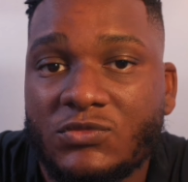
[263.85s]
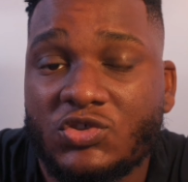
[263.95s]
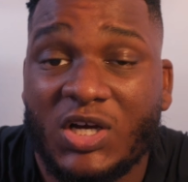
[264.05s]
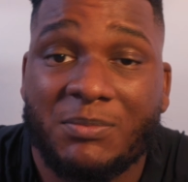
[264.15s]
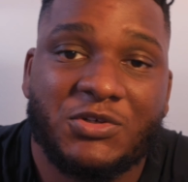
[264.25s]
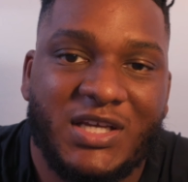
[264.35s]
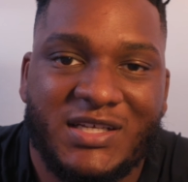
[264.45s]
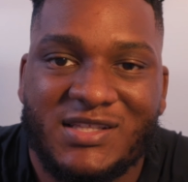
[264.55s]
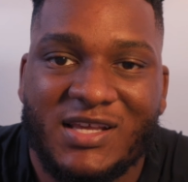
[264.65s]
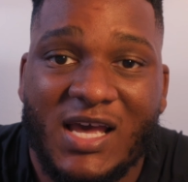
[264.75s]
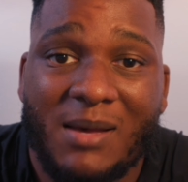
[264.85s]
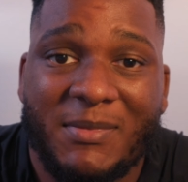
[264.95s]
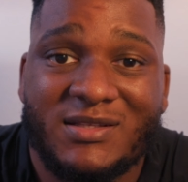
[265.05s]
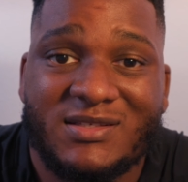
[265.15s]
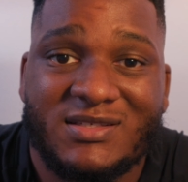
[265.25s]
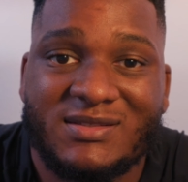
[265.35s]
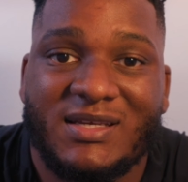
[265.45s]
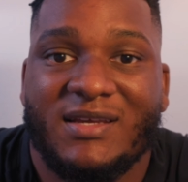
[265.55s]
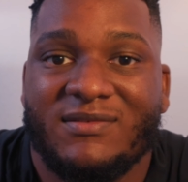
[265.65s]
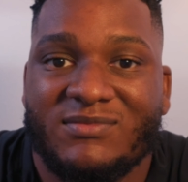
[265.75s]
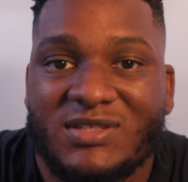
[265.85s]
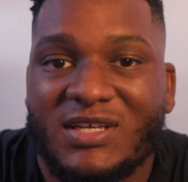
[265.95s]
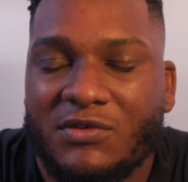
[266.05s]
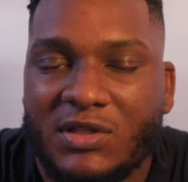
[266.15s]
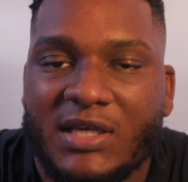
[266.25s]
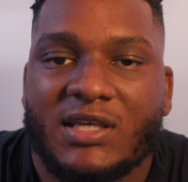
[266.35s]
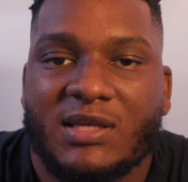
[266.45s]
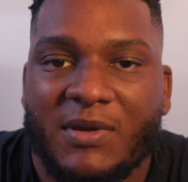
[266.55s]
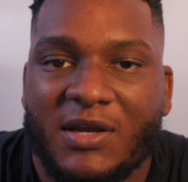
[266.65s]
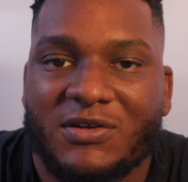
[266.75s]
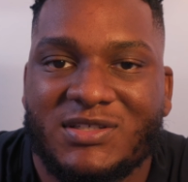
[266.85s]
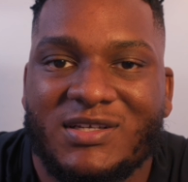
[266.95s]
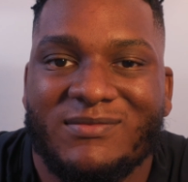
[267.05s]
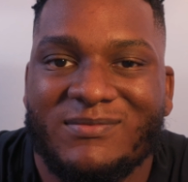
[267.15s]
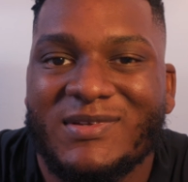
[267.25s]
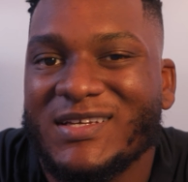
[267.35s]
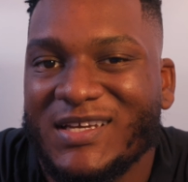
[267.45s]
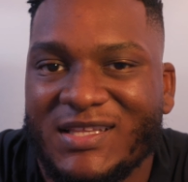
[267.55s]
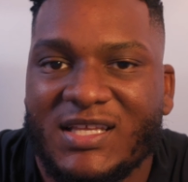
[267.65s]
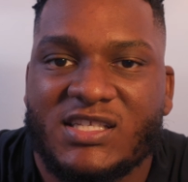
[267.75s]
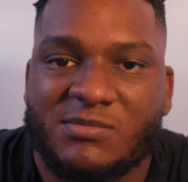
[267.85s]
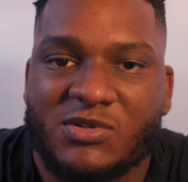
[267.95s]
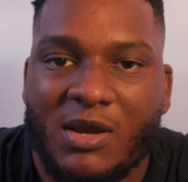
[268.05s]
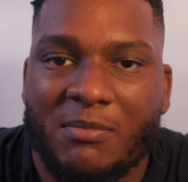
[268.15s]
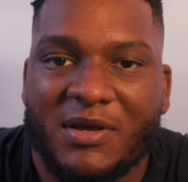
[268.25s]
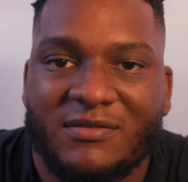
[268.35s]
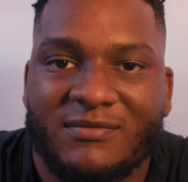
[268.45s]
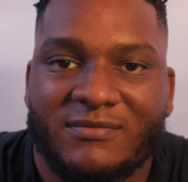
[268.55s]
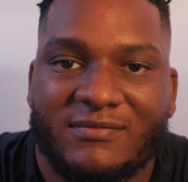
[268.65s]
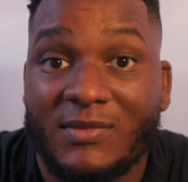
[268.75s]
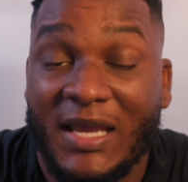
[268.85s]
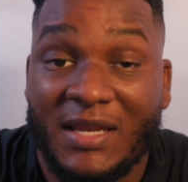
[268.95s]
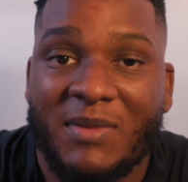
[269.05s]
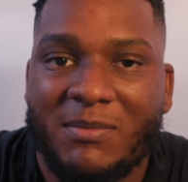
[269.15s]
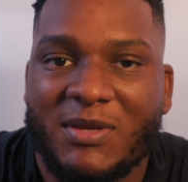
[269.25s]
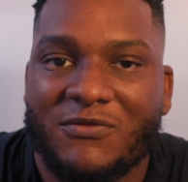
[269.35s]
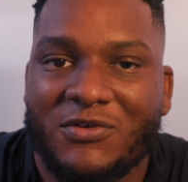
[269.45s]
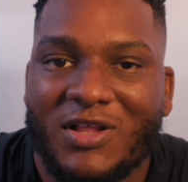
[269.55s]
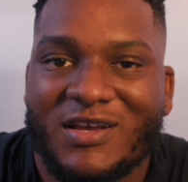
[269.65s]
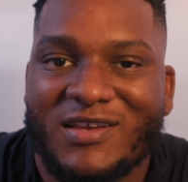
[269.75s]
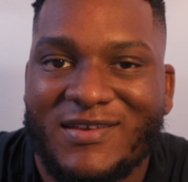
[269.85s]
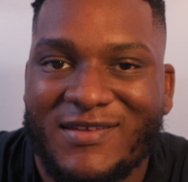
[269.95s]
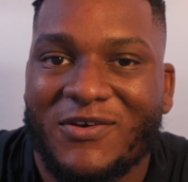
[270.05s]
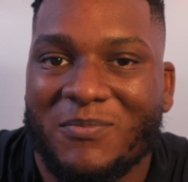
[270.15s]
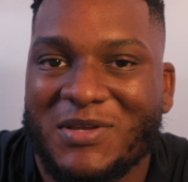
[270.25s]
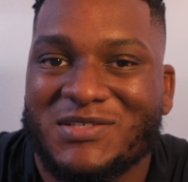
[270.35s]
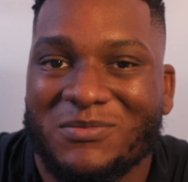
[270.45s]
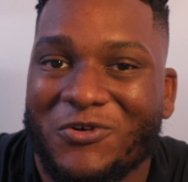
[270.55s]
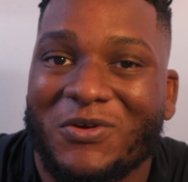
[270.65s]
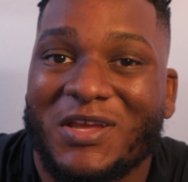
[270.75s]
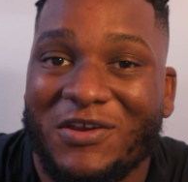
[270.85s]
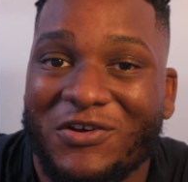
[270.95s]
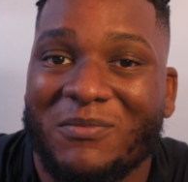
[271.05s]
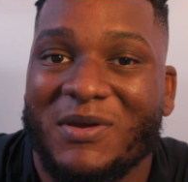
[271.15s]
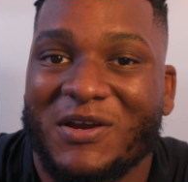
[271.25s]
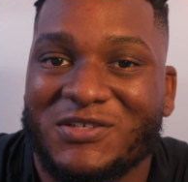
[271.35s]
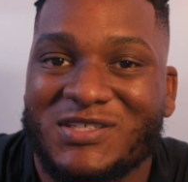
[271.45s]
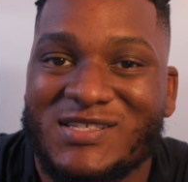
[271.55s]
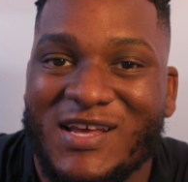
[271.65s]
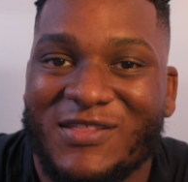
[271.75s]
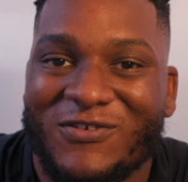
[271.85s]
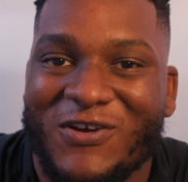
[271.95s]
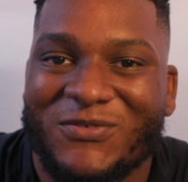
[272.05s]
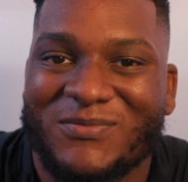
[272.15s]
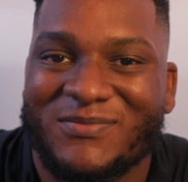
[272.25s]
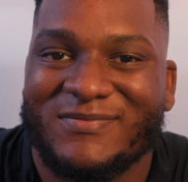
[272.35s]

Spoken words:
Drop your takes in the comments, and if you like the comparison, hit that subscribe button. And maybe if you're lucky, there'll be some more gear comparisons down the road.